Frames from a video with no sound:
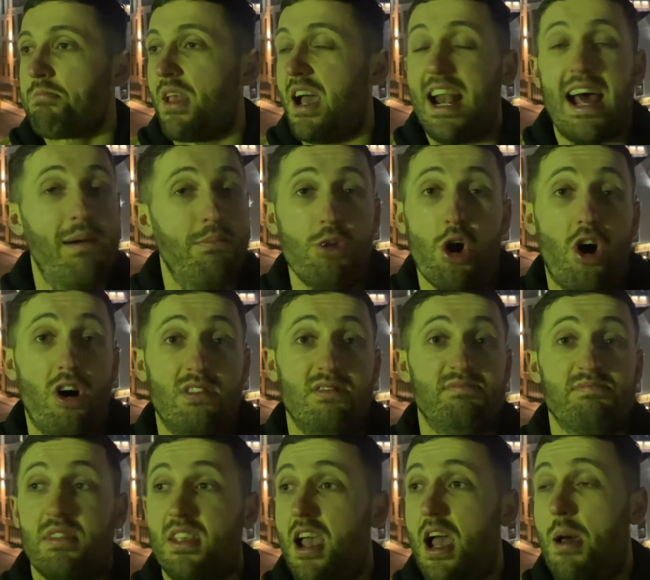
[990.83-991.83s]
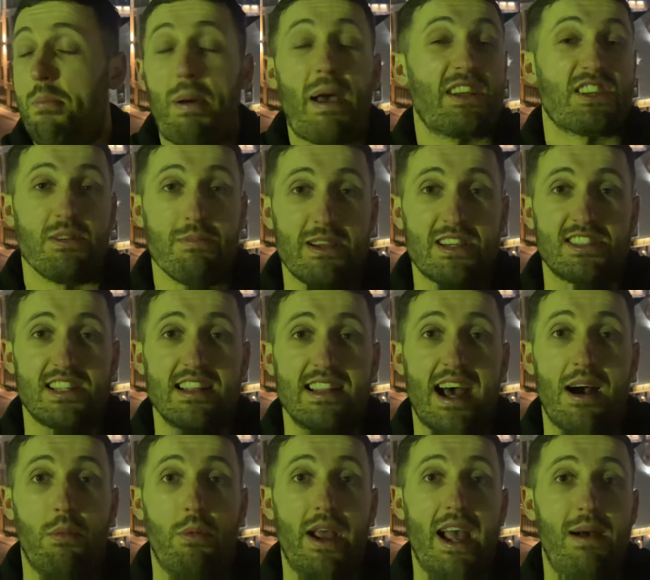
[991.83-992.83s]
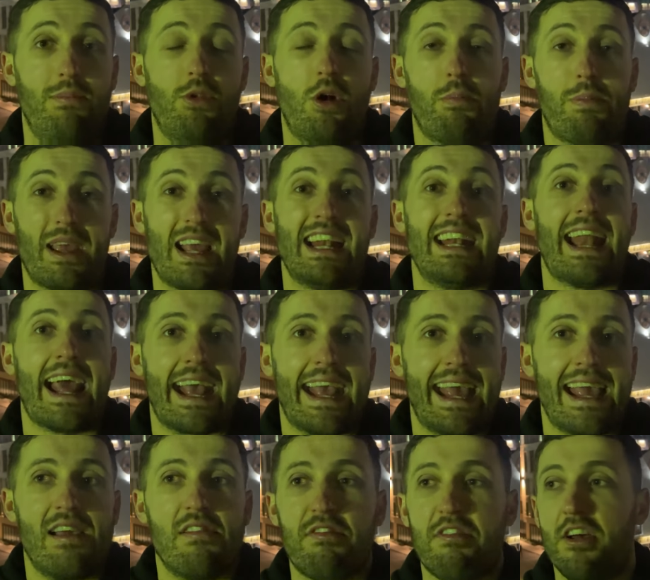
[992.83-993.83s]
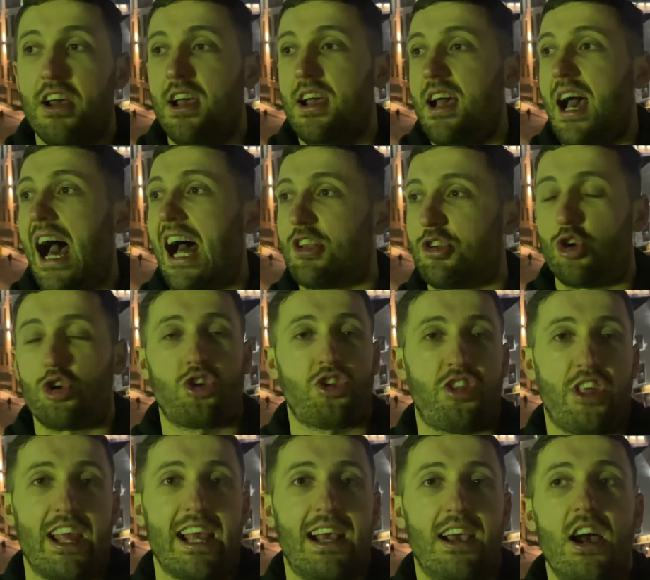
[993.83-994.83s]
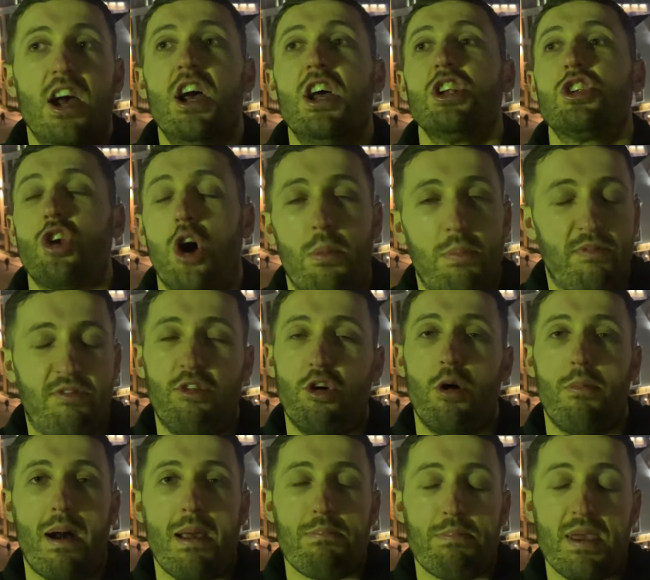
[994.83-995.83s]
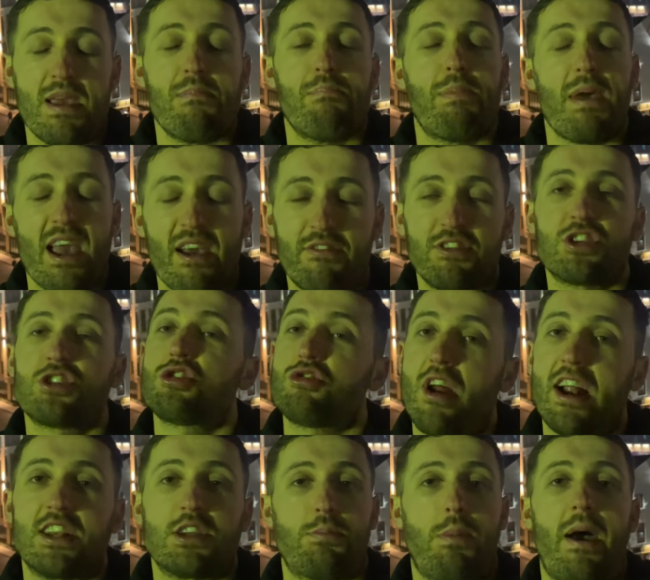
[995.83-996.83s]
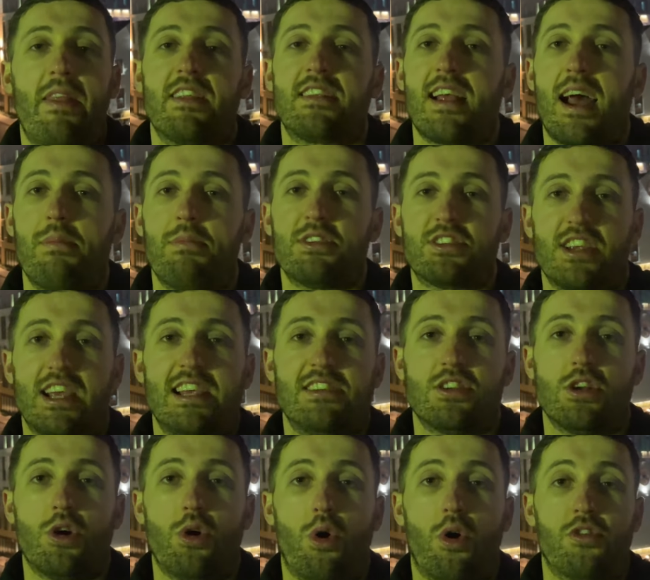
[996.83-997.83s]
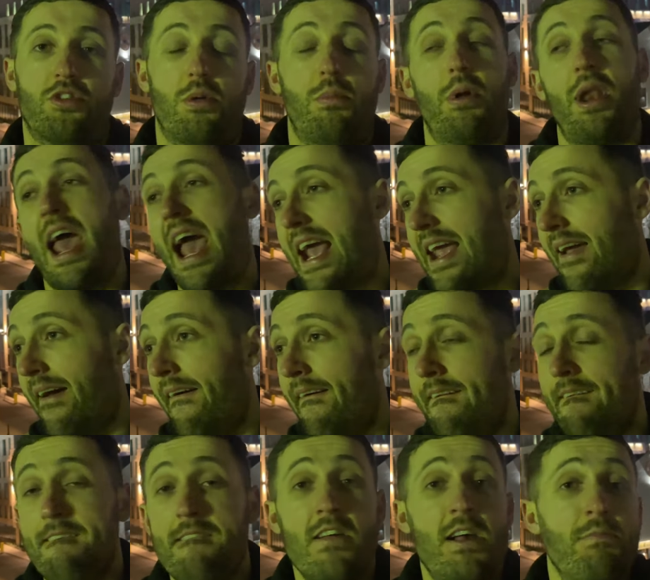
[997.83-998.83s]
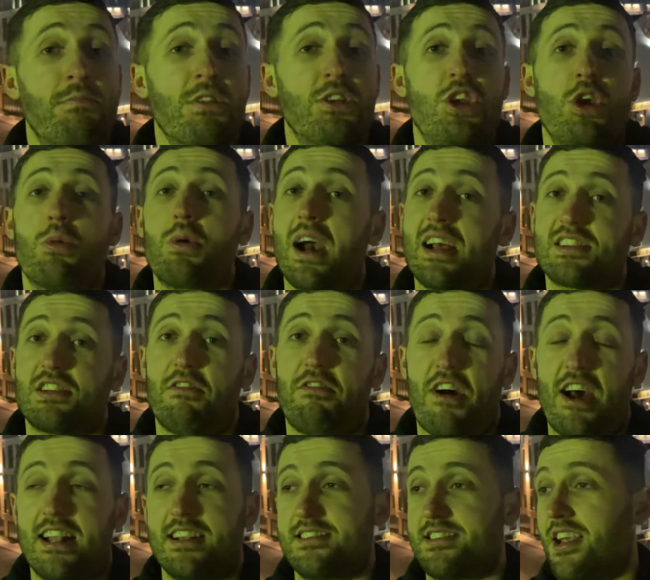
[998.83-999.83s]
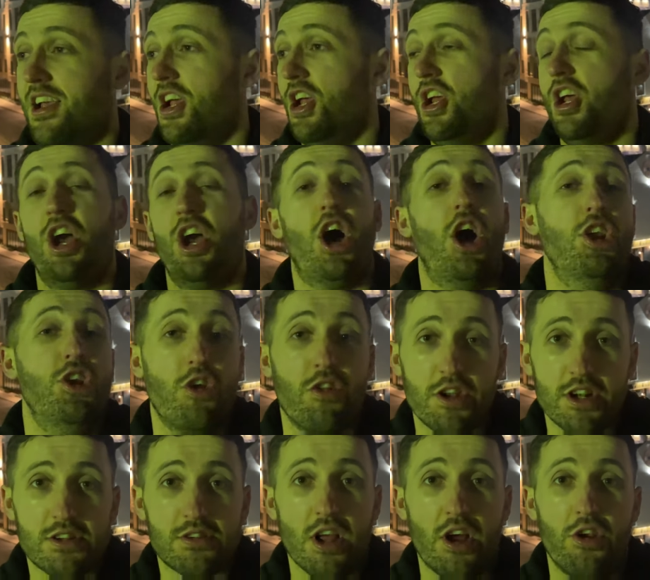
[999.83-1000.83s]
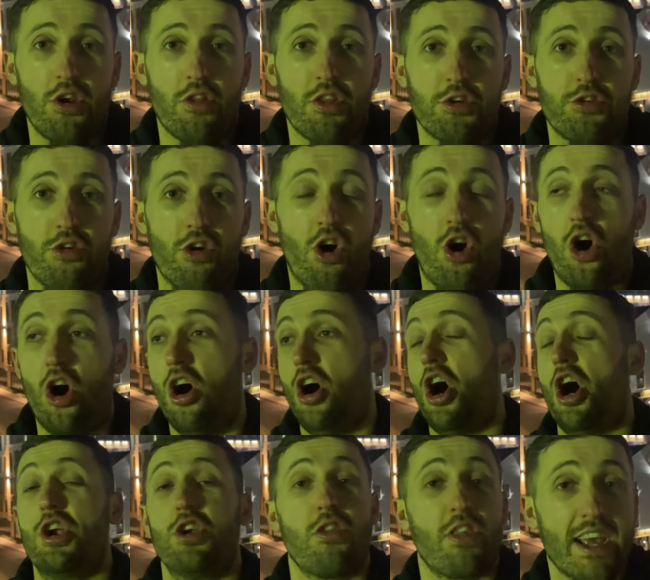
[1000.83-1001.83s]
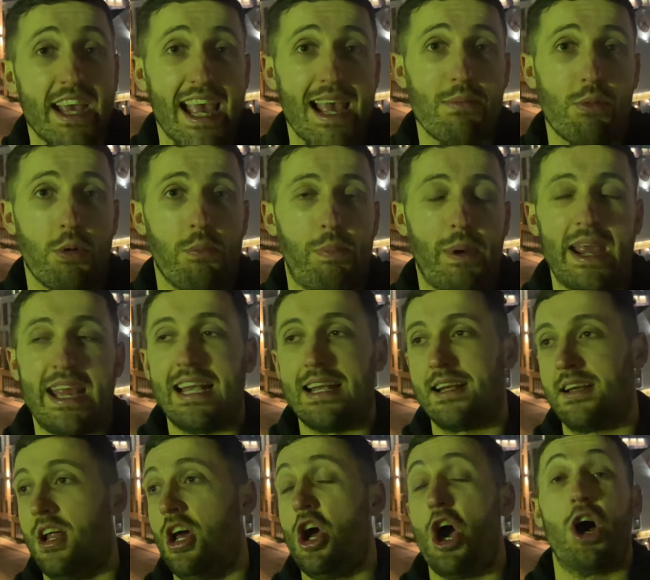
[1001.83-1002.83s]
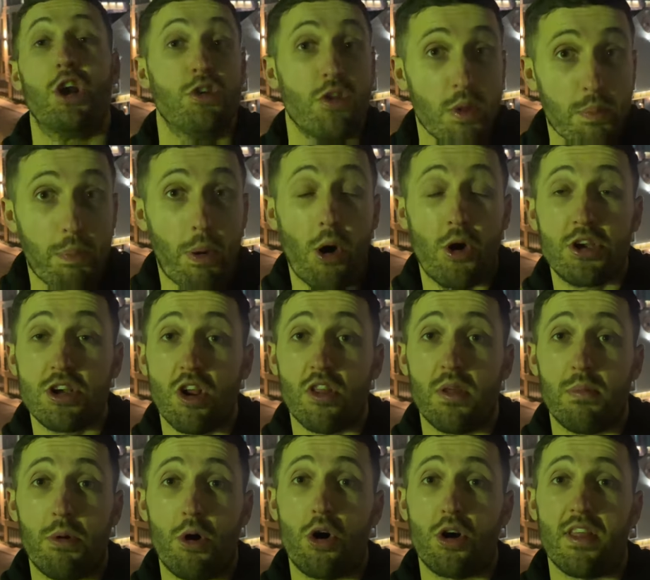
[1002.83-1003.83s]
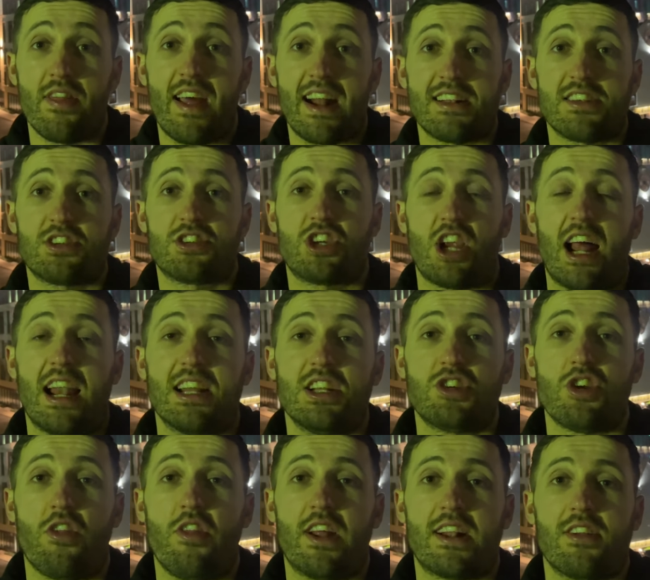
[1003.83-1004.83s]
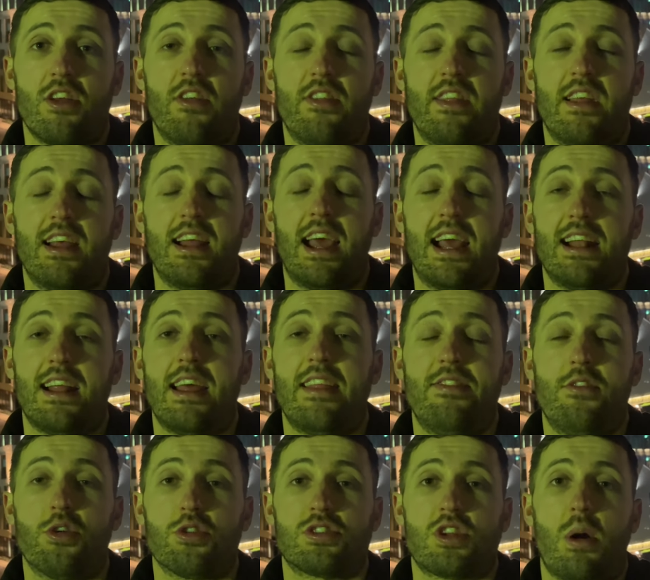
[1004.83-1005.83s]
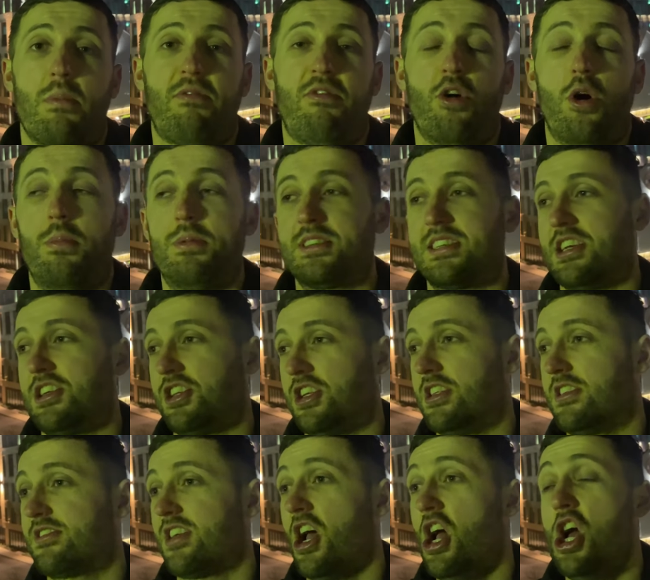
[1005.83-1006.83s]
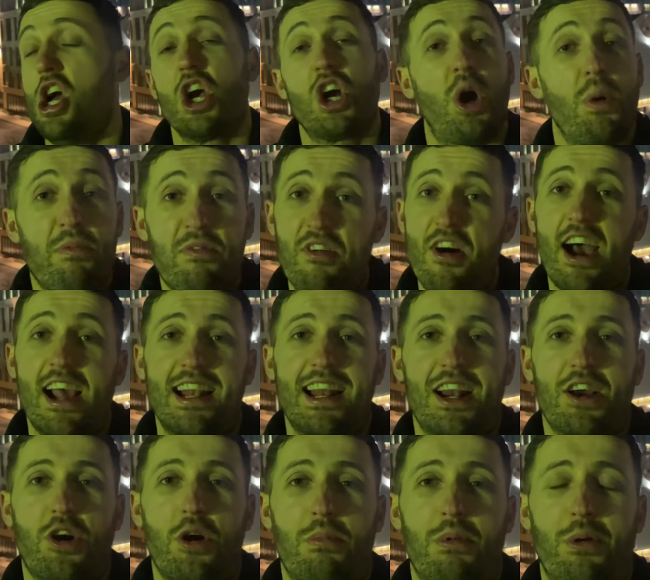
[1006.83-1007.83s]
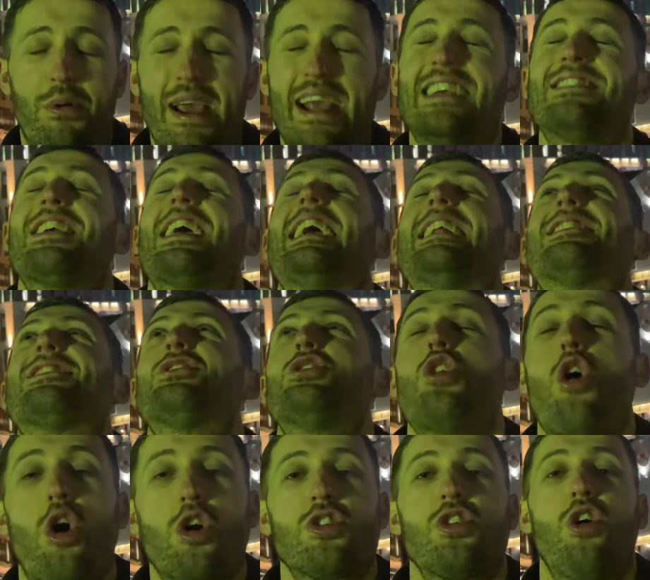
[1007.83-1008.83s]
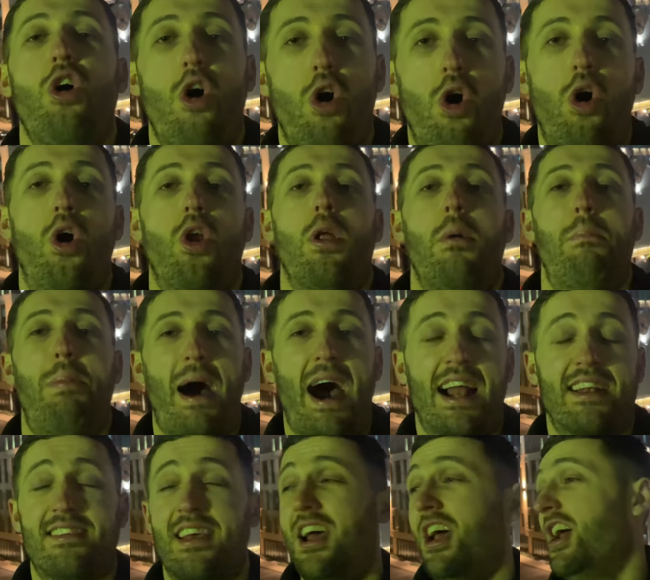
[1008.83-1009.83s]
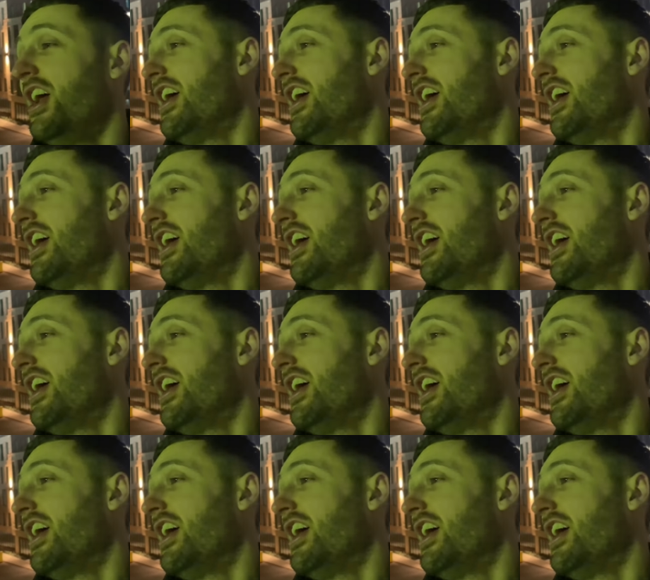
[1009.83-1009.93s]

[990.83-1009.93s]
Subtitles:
And I'm not a pessimist in that way. I'm not being negative. I just think top four might be a bit of a stretch by the time the season goes on. But hey, Newcastle fans, another draw, another game unbeaten, another point on the board in that challenge in those top four positions. Cup final in a couple of weeks. It's not all bad.